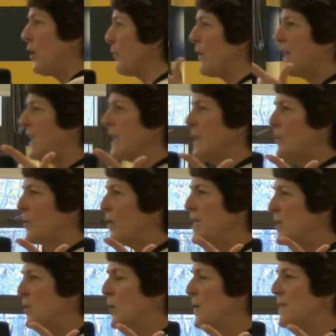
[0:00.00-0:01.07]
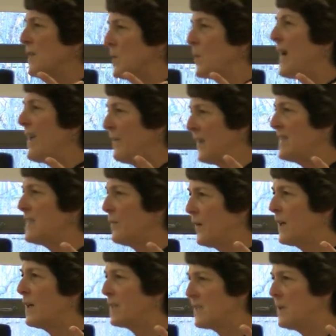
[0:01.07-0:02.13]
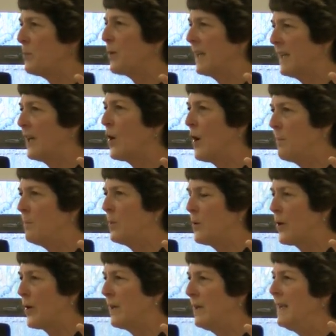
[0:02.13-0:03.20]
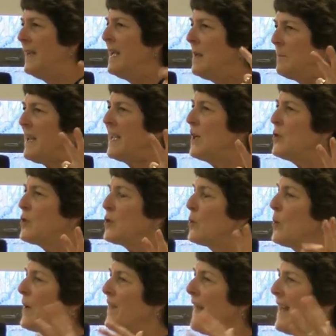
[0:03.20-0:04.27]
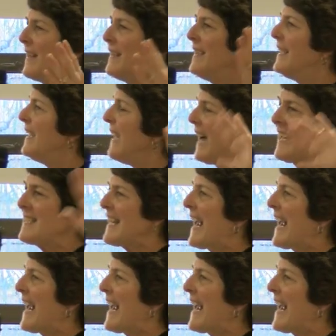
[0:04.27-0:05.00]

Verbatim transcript: curriculum resources we're having difficulty bringing on board, making sure that a